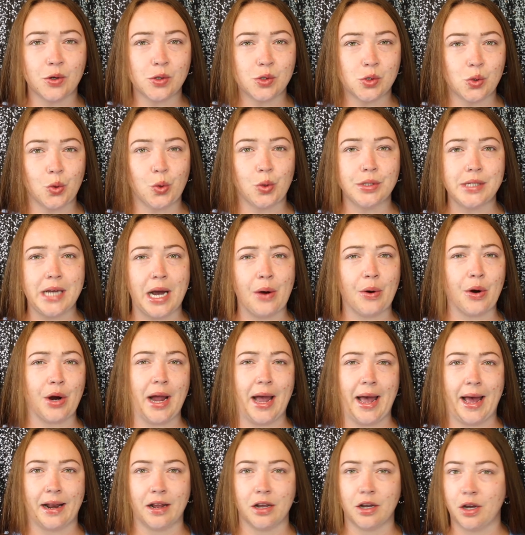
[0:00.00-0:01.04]
sold out or
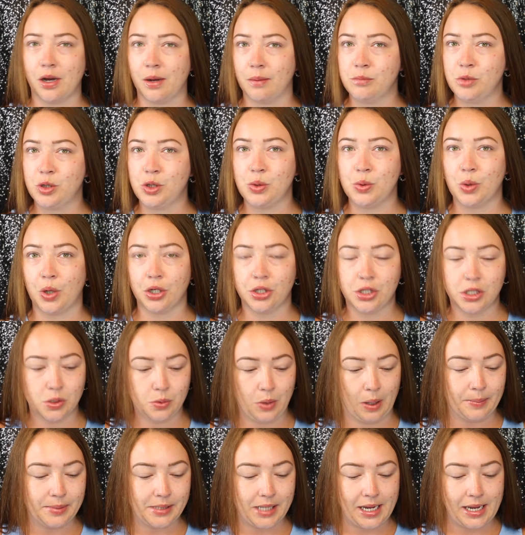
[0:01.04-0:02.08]
hadn't come to Ulta's
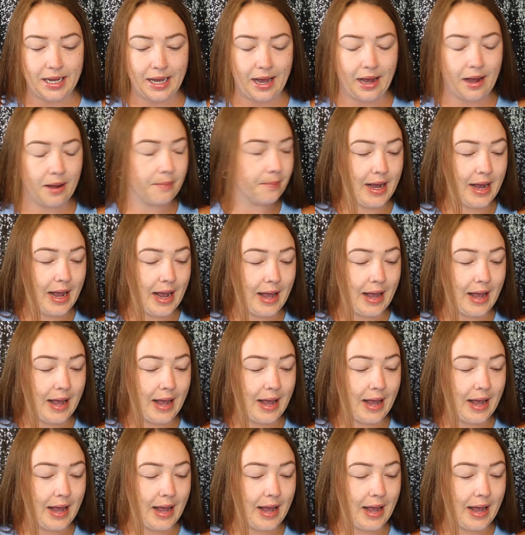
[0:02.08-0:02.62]
website yet.